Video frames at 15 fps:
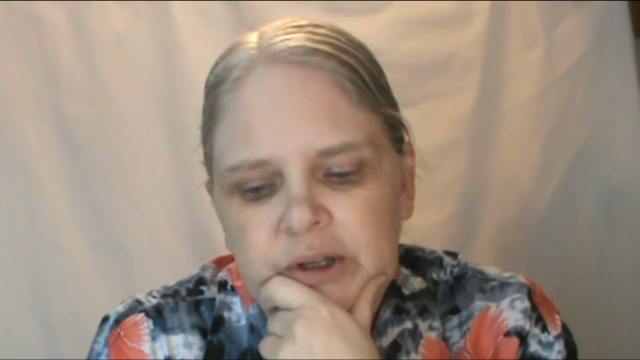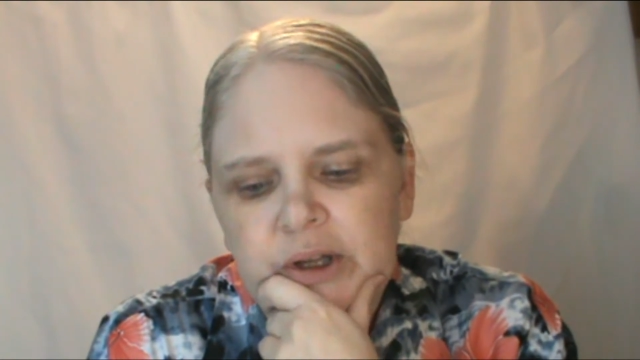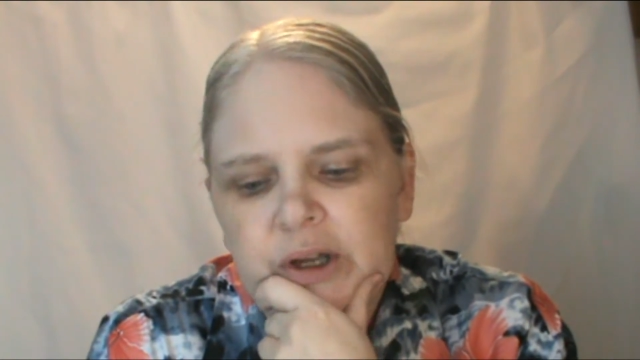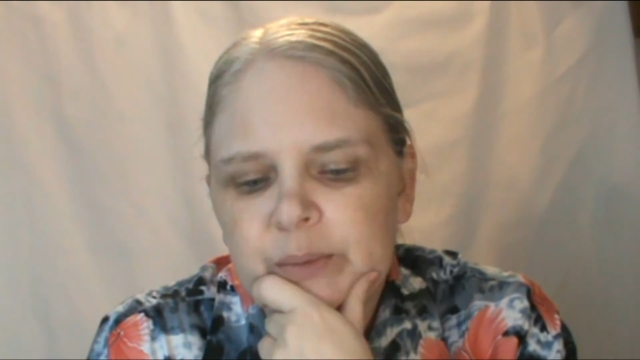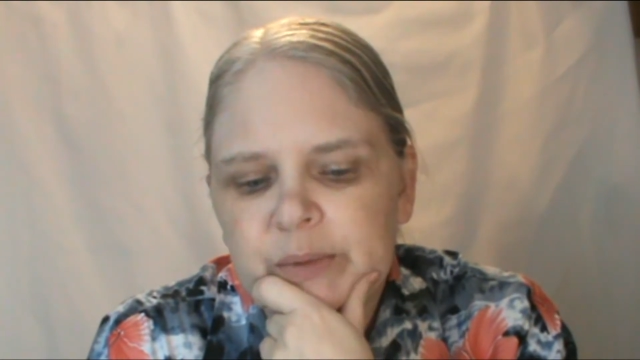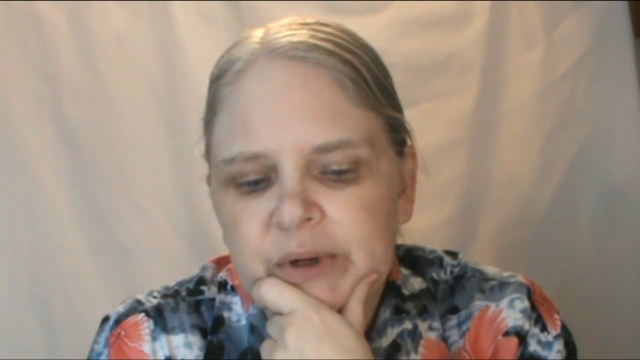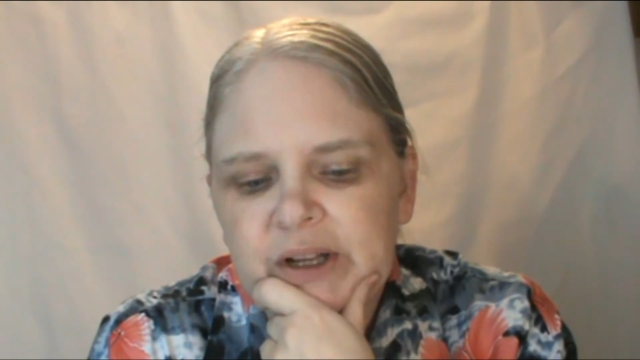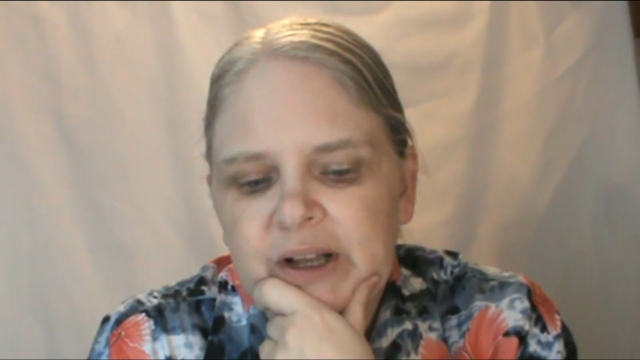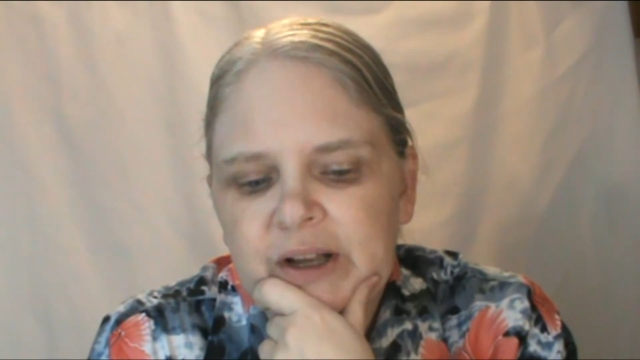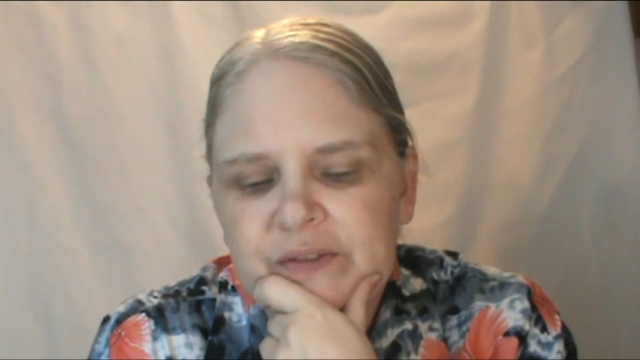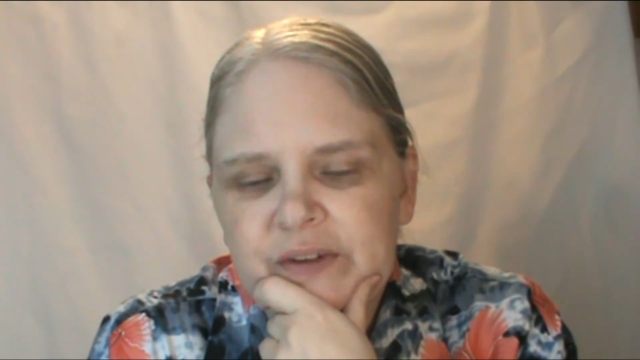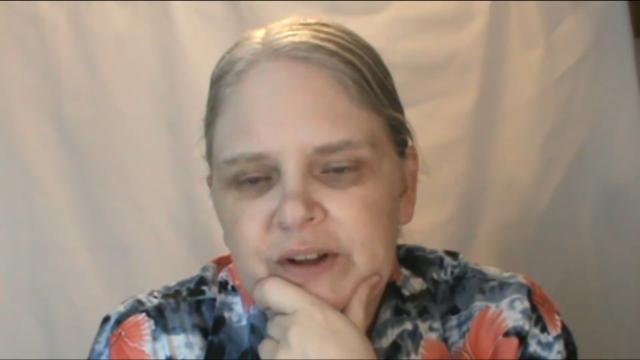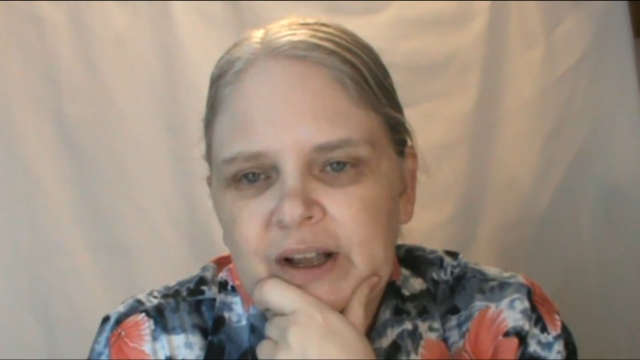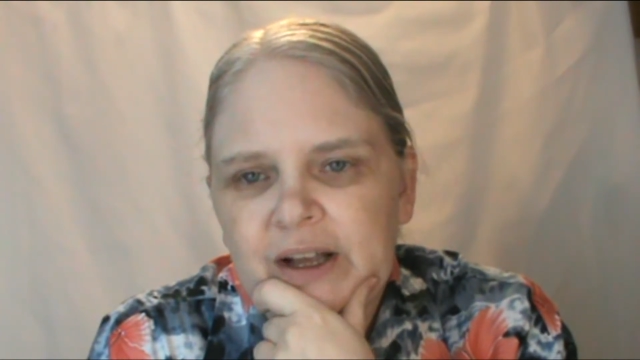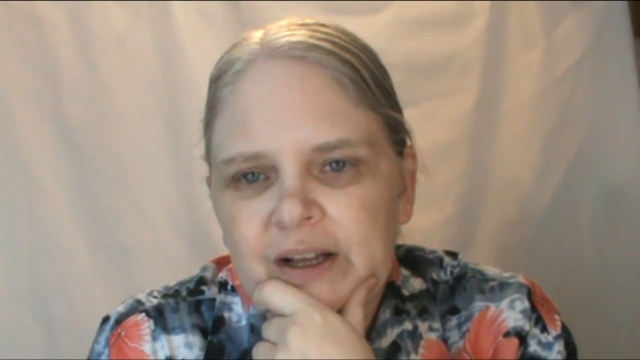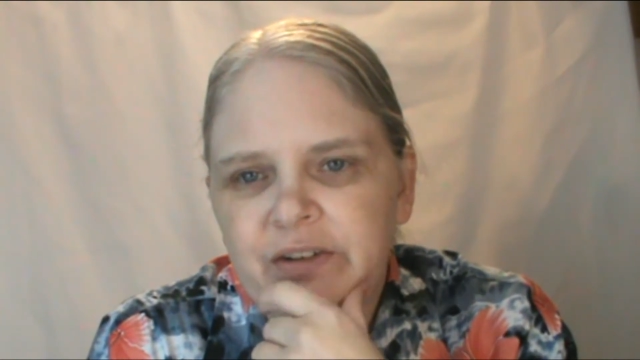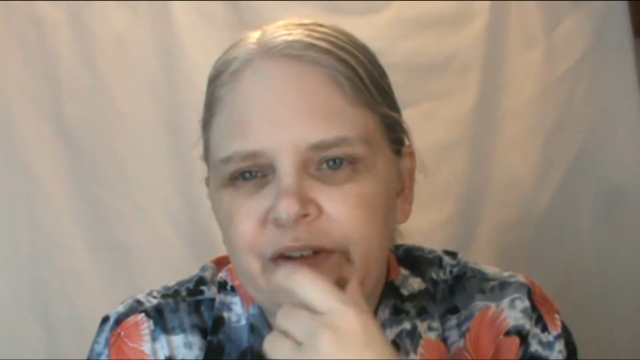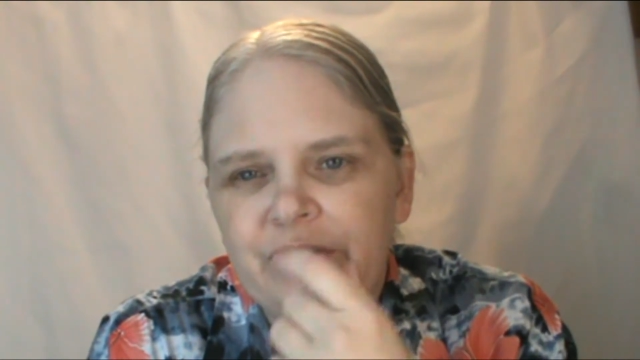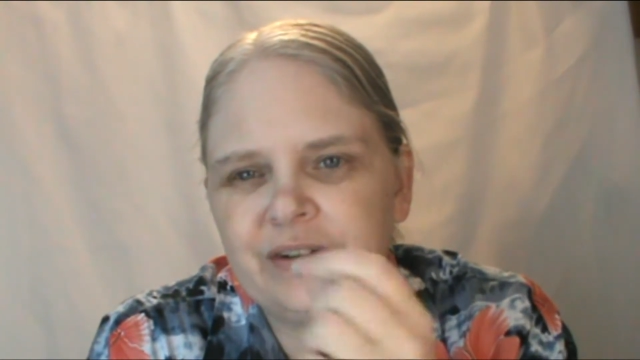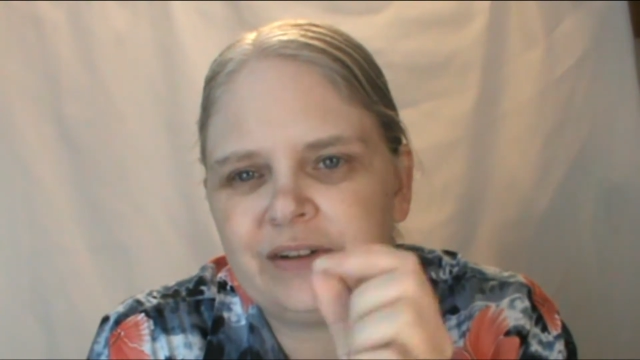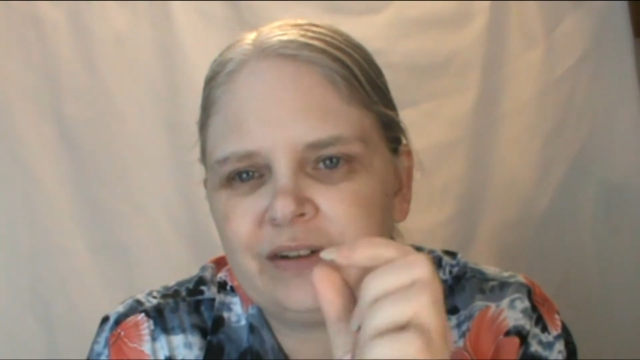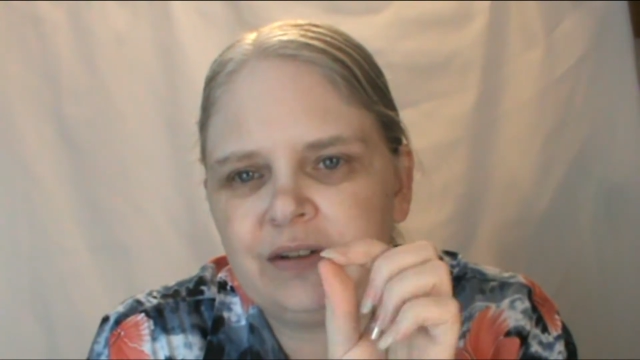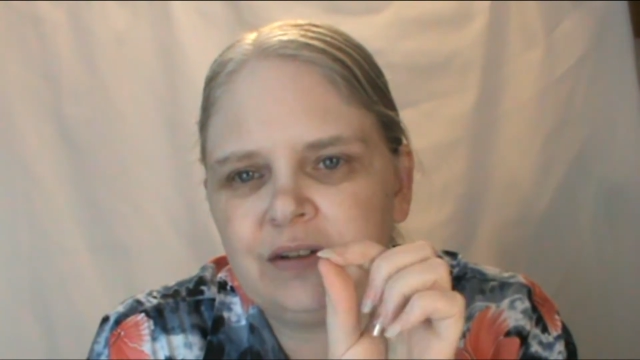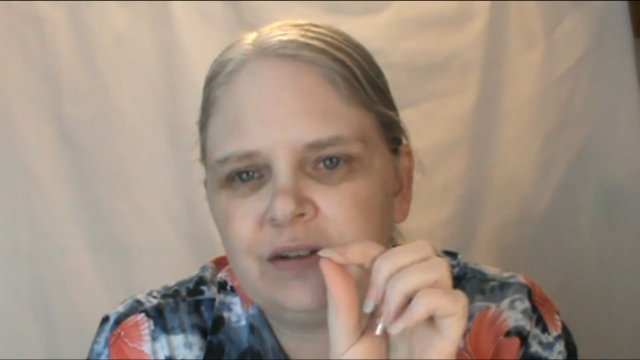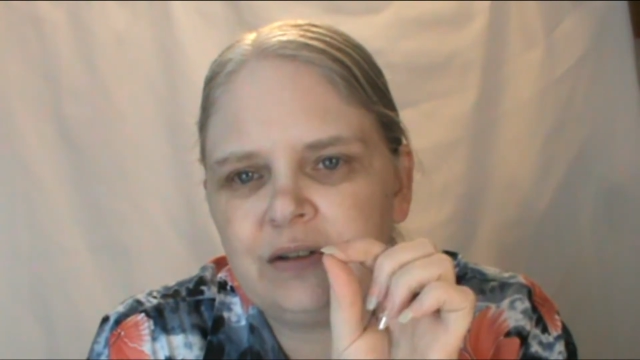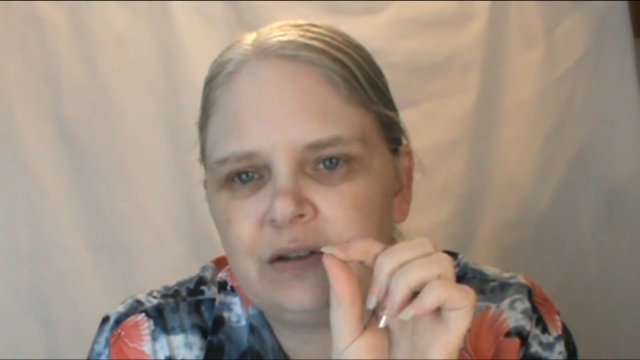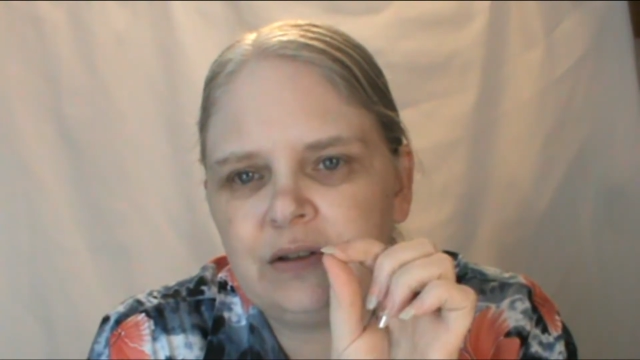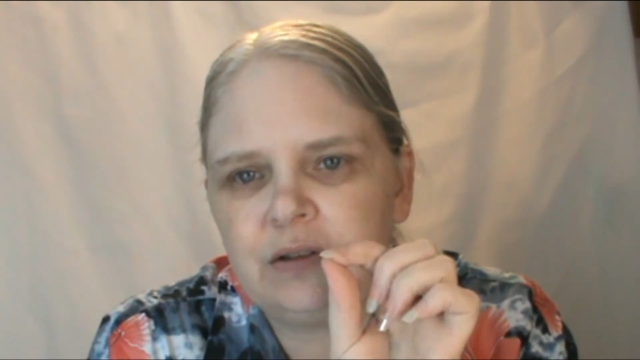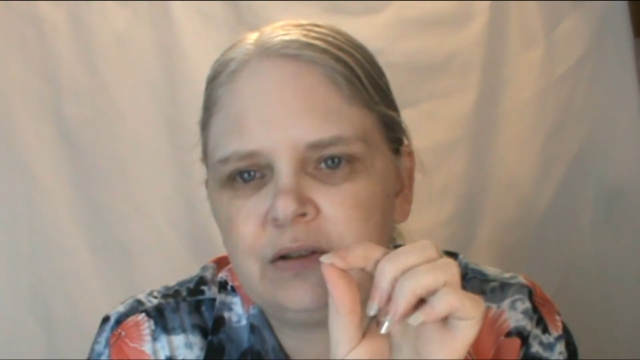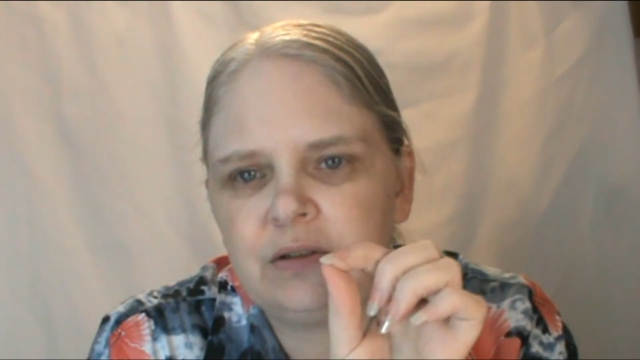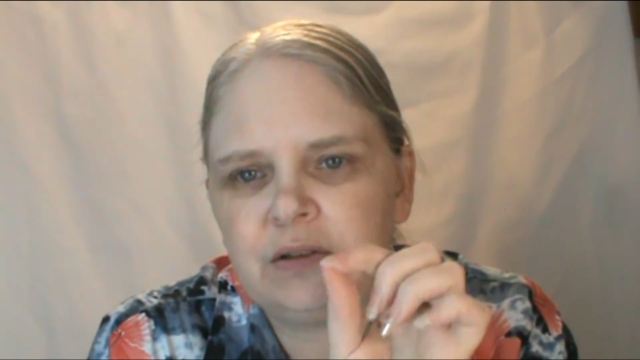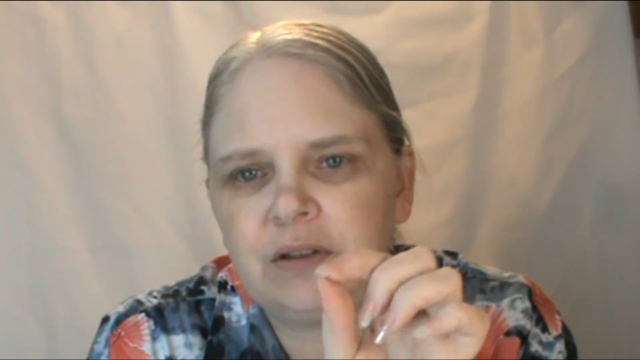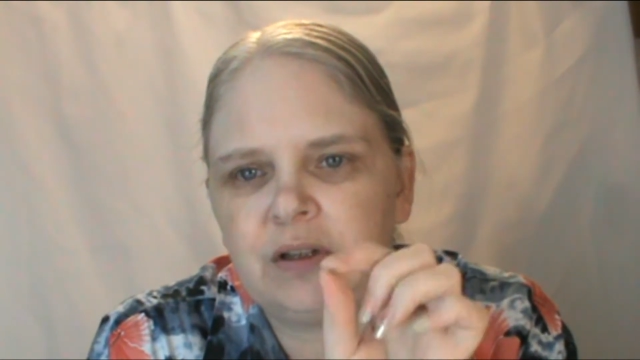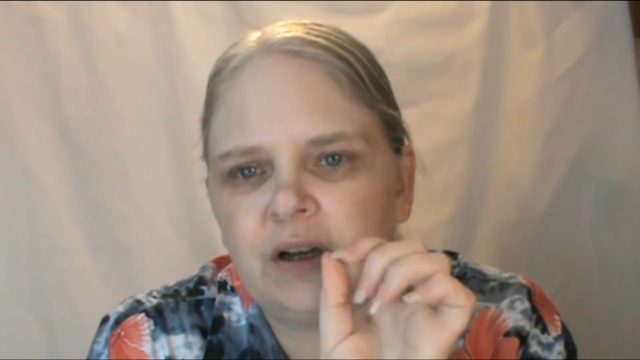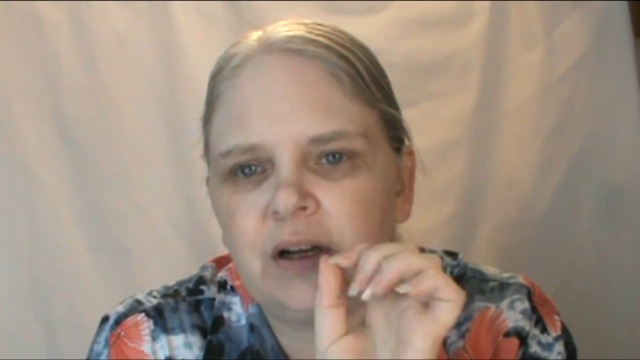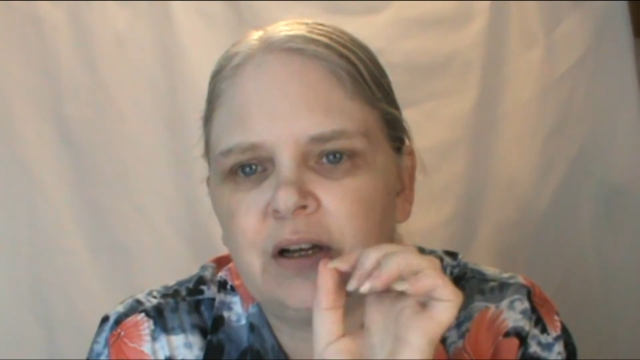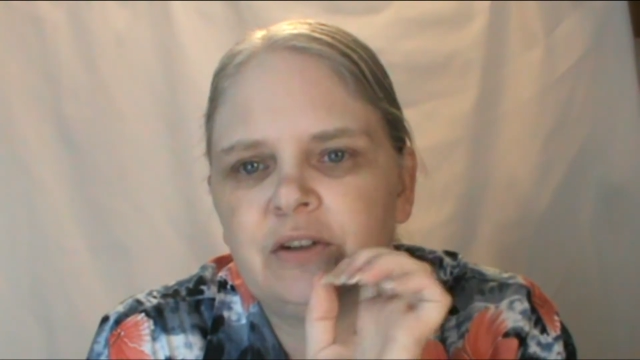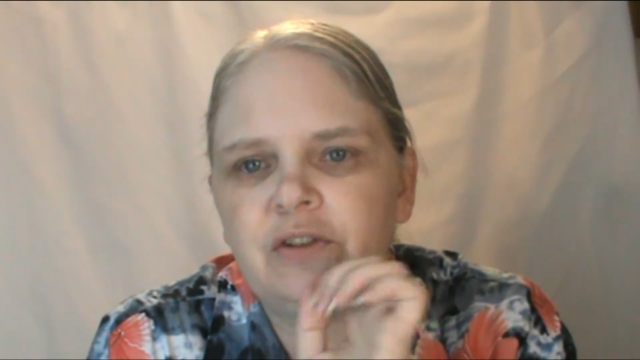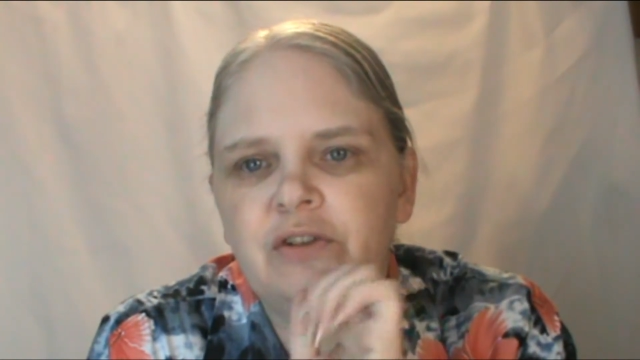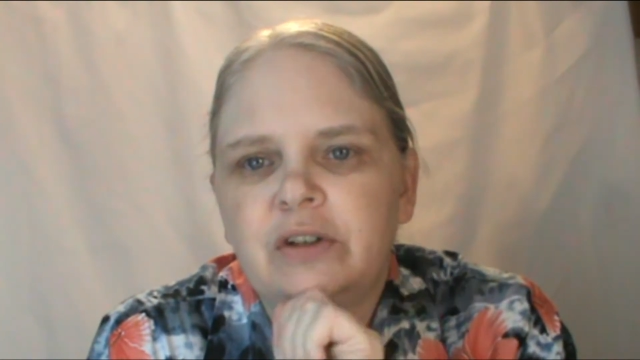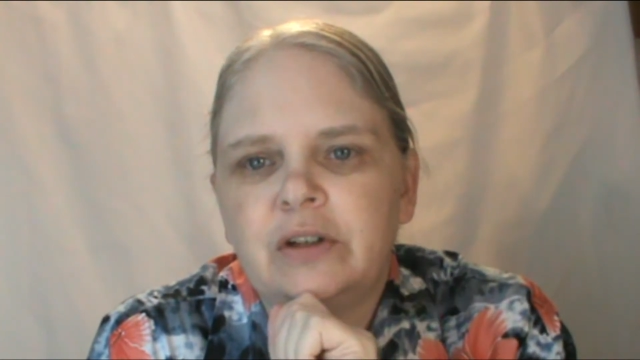I might have to add just a touch